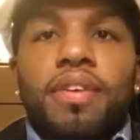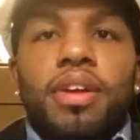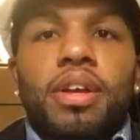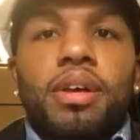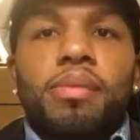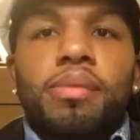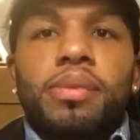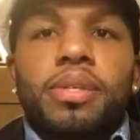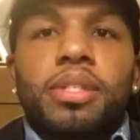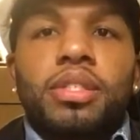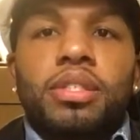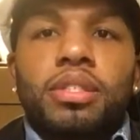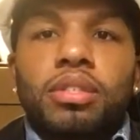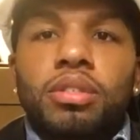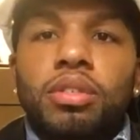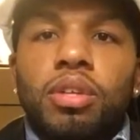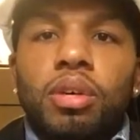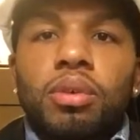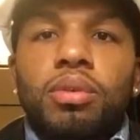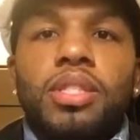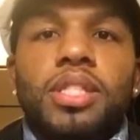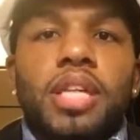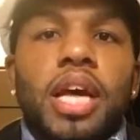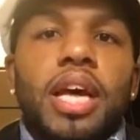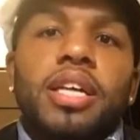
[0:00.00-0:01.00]
it was
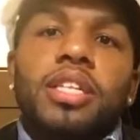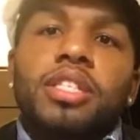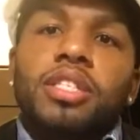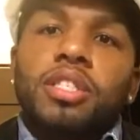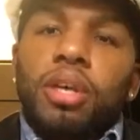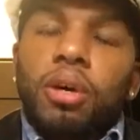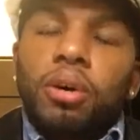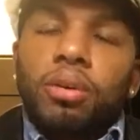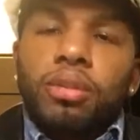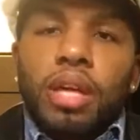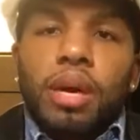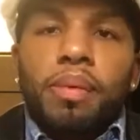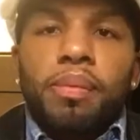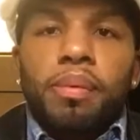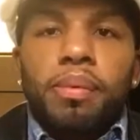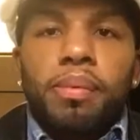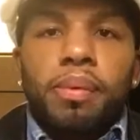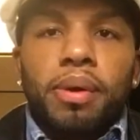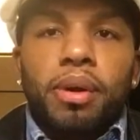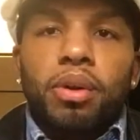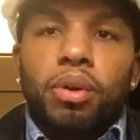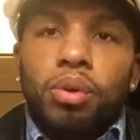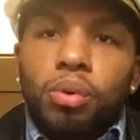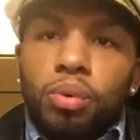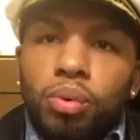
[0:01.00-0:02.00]
set in stone that we
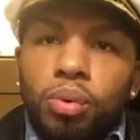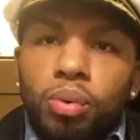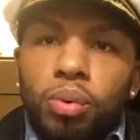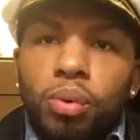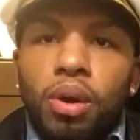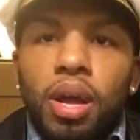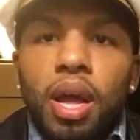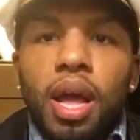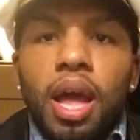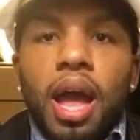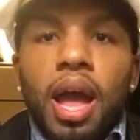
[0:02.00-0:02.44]
were cool.